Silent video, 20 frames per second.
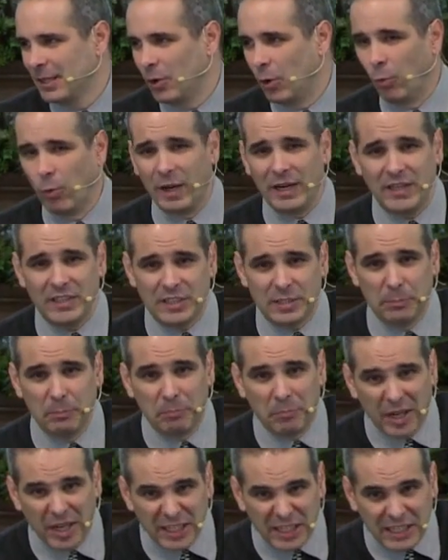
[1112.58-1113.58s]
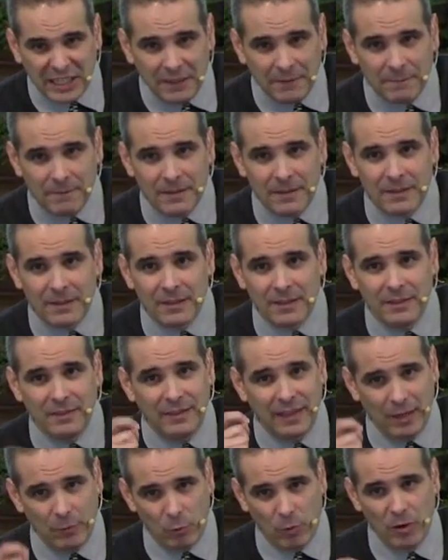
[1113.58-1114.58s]
What is it, money?
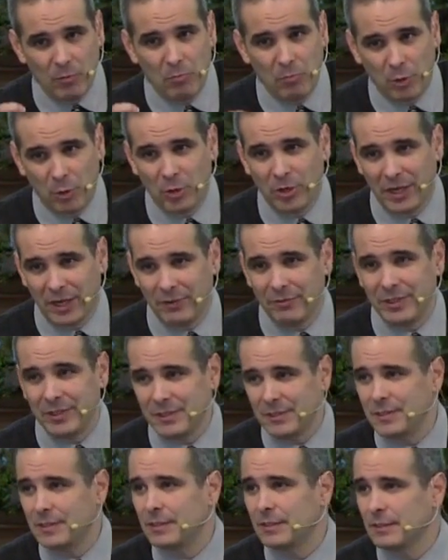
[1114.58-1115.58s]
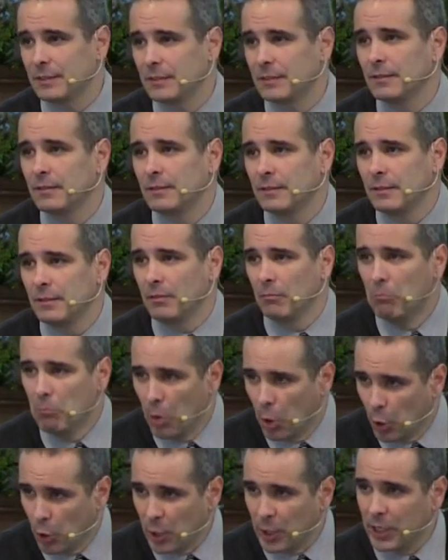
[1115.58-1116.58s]
They want more of it.
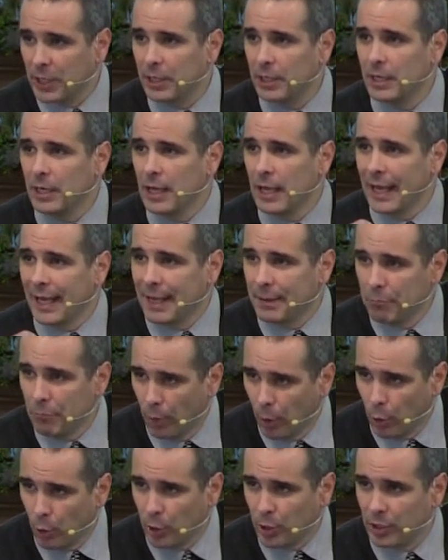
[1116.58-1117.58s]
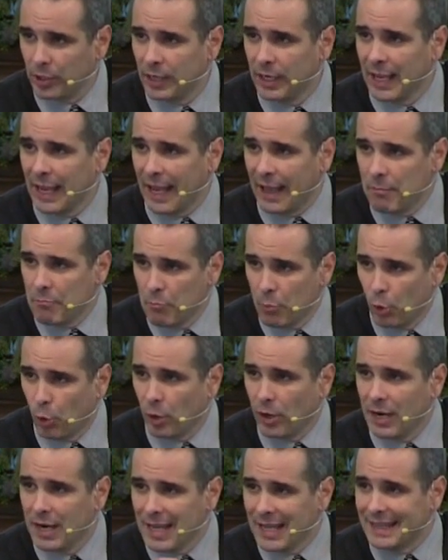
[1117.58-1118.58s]
More and more and
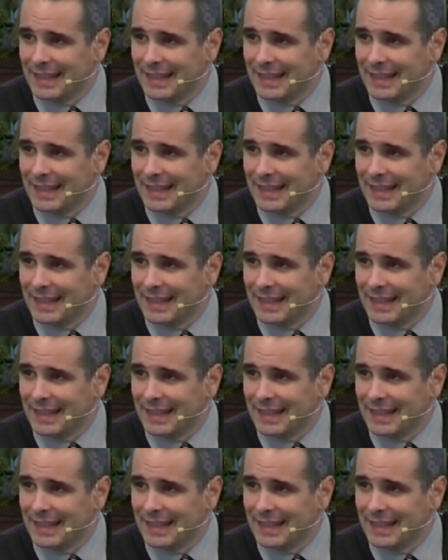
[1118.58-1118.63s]
more.